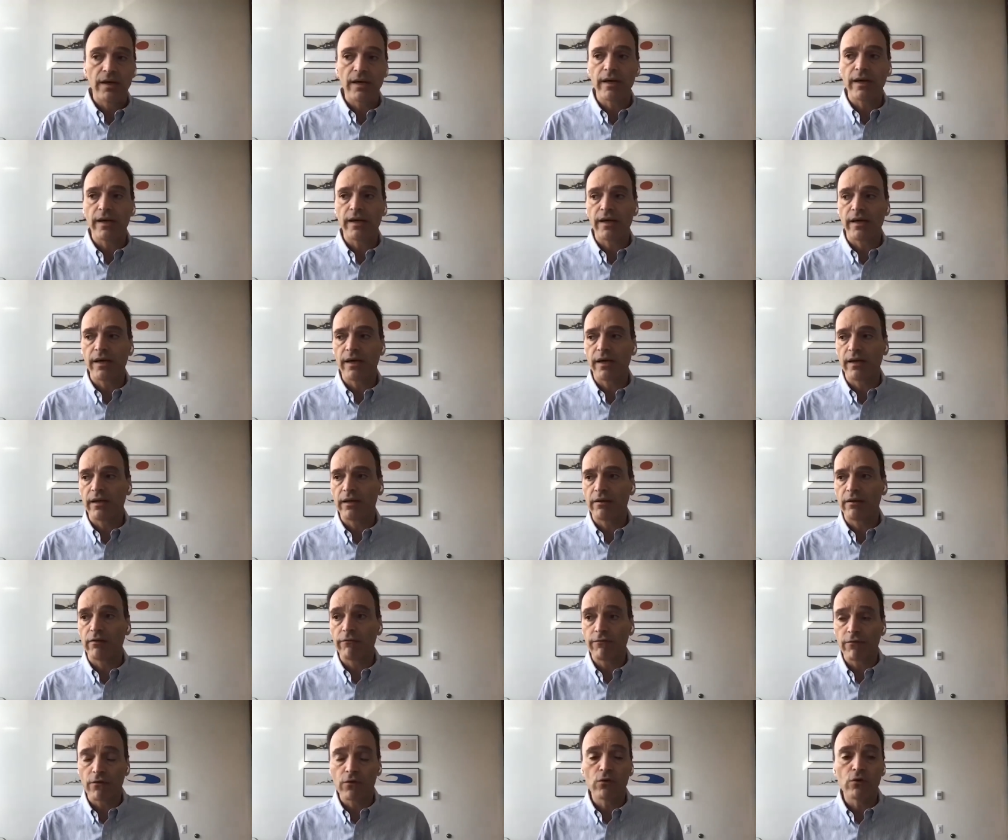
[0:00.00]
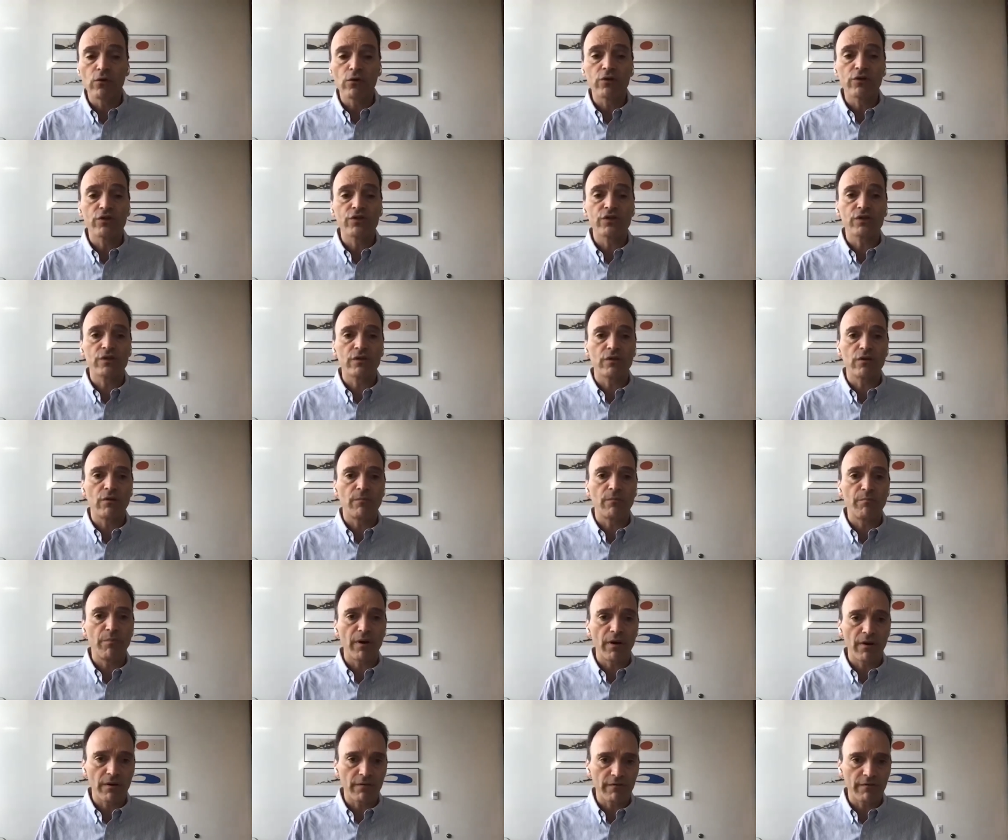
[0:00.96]
And of course, you know,
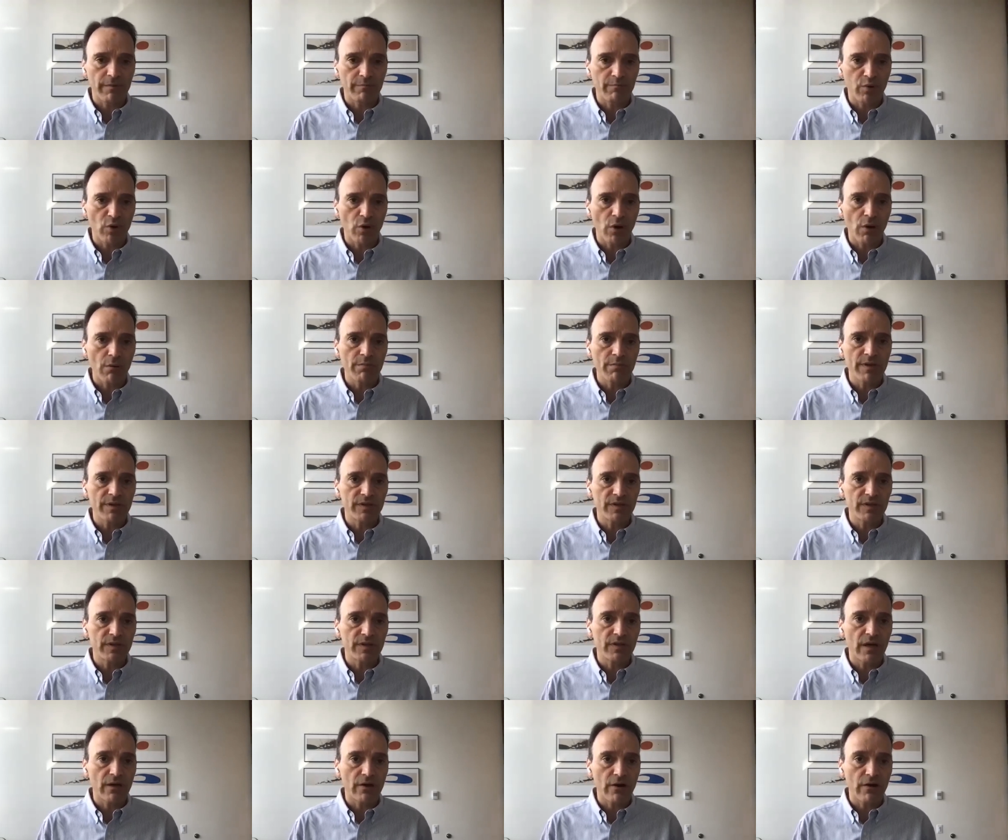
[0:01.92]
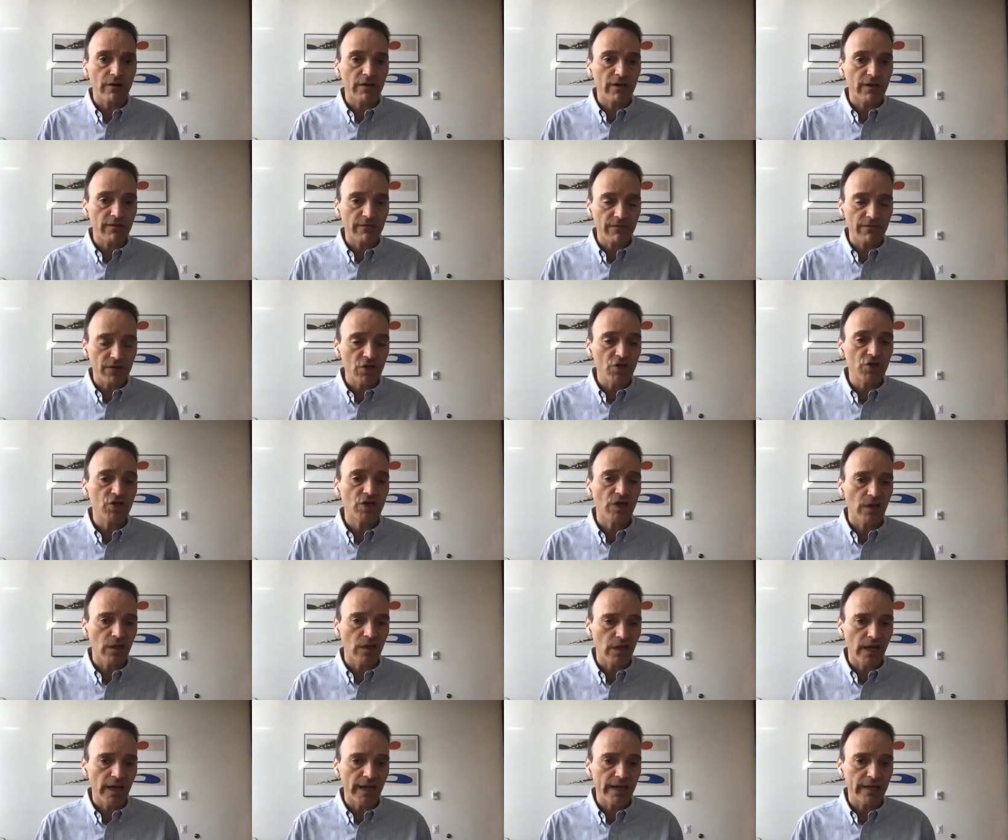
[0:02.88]
part of the problem is, is that
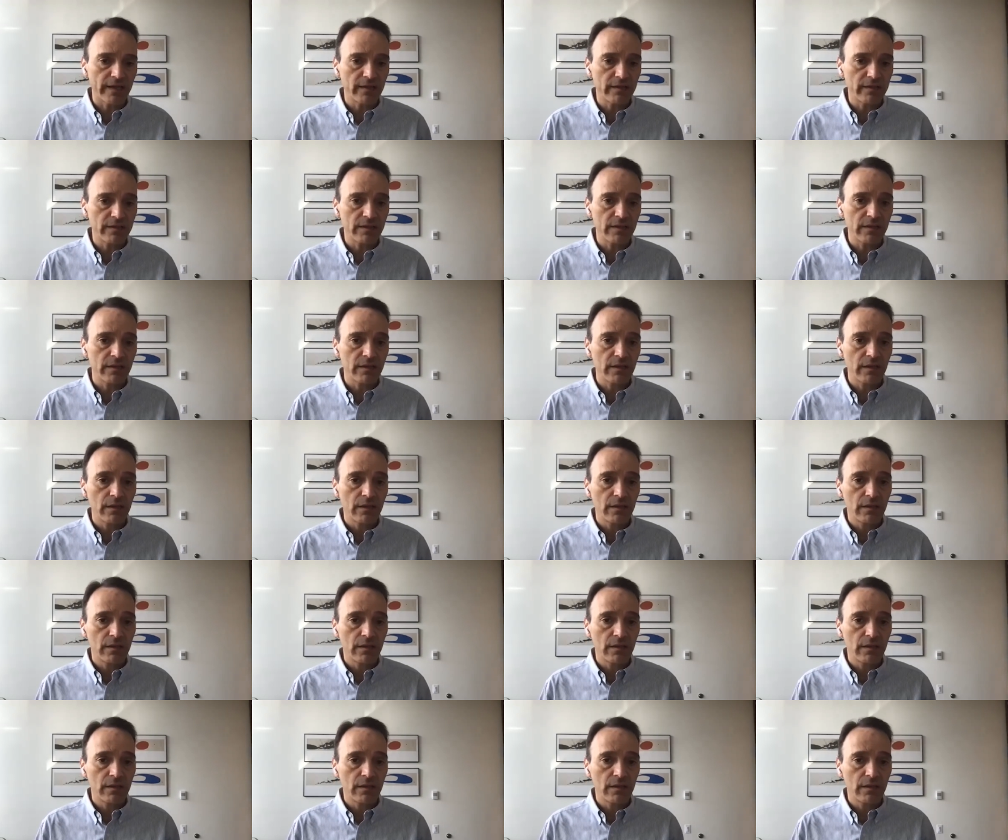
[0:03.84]
artificial light